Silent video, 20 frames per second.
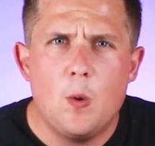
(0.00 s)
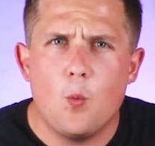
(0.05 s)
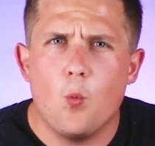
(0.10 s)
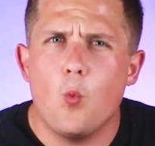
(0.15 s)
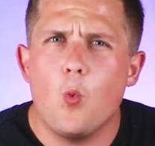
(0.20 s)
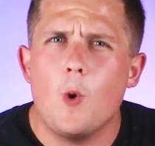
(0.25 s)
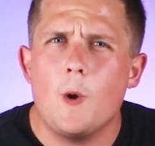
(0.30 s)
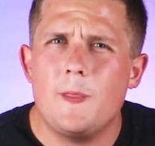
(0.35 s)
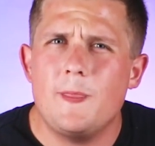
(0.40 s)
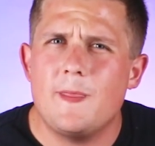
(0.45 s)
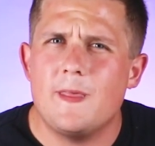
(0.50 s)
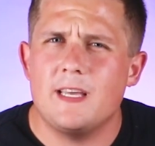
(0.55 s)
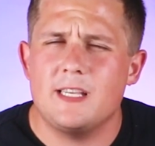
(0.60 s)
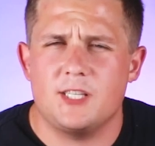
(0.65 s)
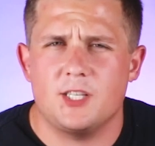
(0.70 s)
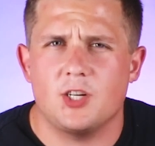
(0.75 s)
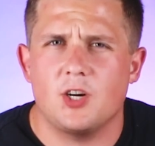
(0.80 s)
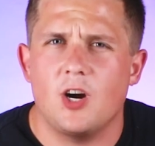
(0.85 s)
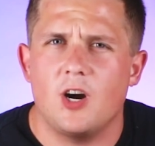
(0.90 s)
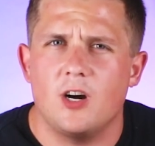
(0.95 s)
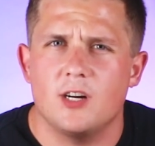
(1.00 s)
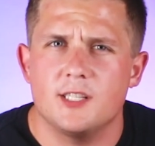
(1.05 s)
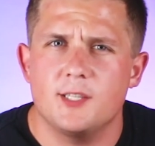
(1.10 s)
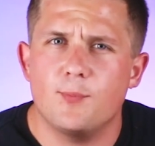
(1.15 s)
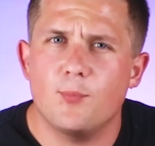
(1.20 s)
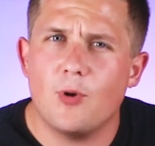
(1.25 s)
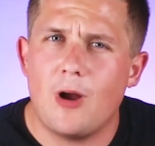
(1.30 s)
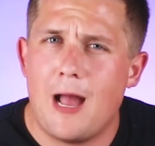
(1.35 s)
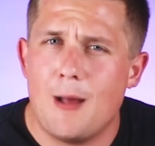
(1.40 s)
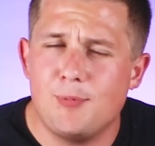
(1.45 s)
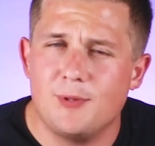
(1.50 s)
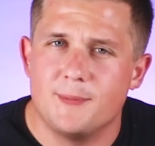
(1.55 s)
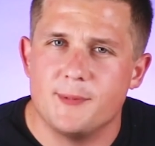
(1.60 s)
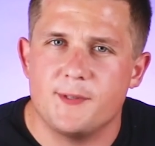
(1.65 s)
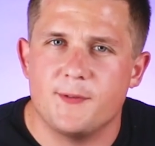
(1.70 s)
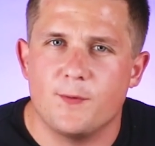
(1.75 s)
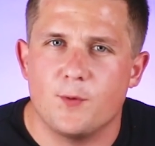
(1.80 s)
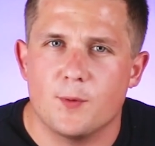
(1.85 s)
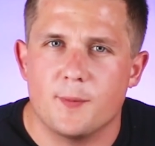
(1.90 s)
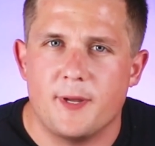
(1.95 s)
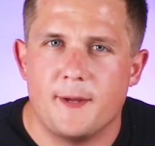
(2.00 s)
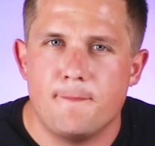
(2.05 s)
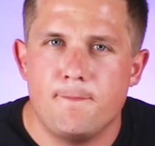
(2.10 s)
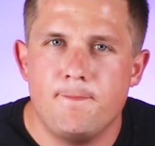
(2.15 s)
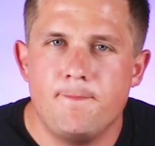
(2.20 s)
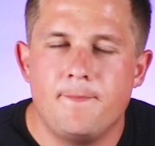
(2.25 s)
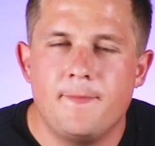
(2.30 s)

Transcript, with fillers: would this cause problems for me?